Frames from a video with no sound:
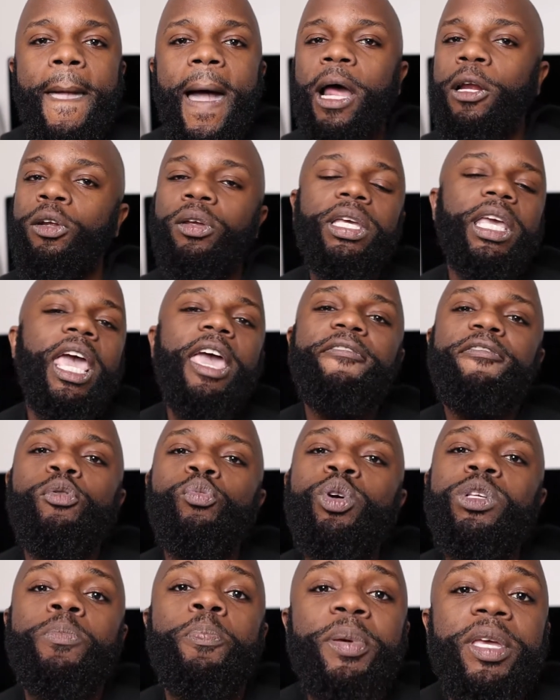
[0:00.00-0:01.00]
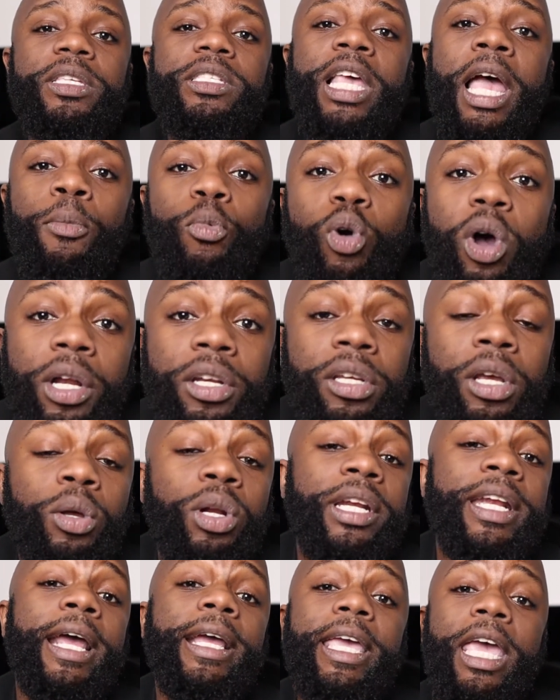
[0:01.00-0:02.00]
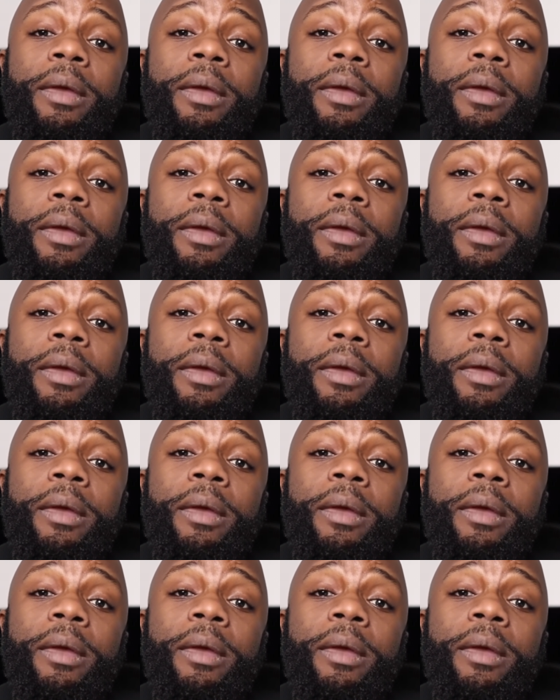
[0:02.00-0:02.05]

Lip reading: I don't care if it was Big Sam Guardiola that